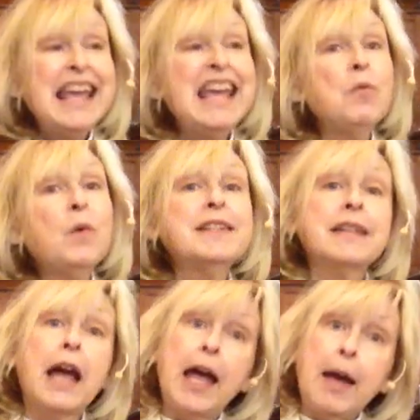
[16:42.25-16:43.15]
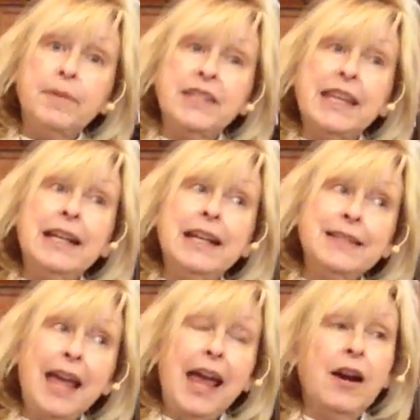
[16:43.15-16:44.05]
It was kept in
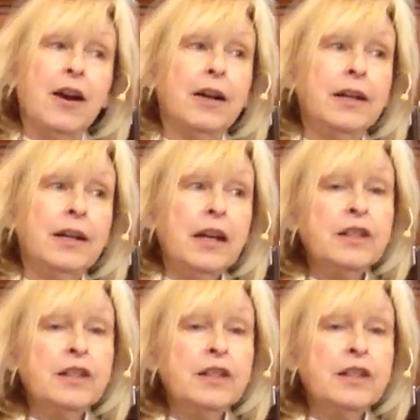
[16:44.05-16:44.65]
his hair.